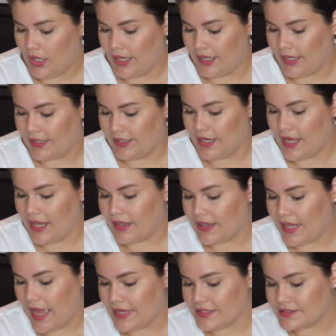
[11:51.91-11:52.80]

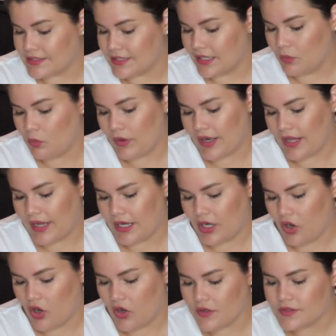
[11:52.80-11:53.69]
and lastly, what
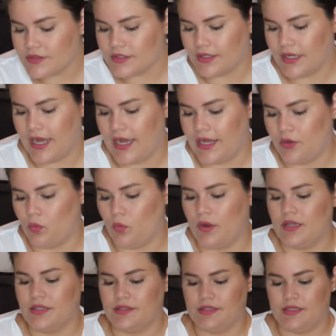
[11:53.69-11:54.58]
I also
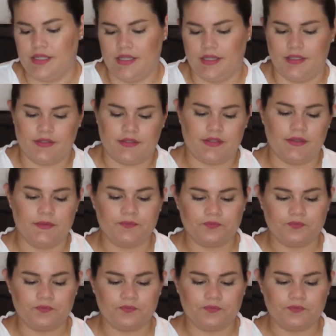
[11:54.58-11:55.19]
got was this